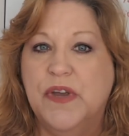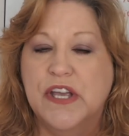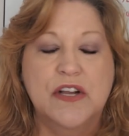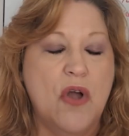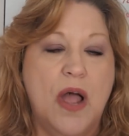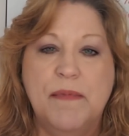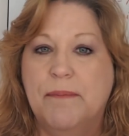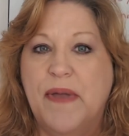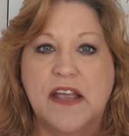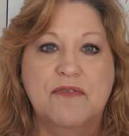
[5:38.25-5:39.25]
We can
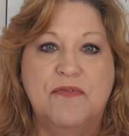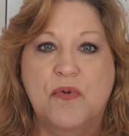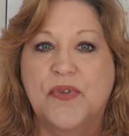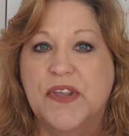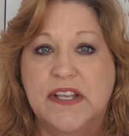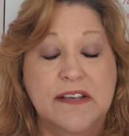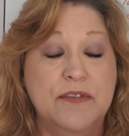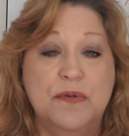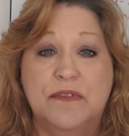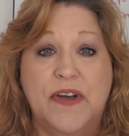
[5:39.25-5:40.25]
comment back and forth and give
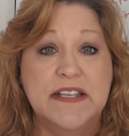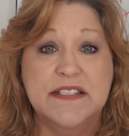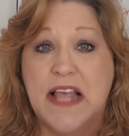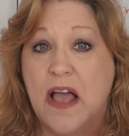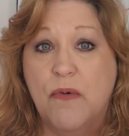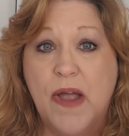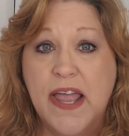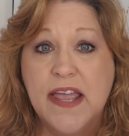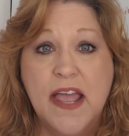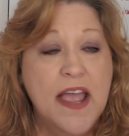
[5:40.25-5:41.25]
you advice that
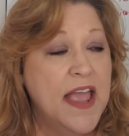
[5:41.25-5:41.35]
way.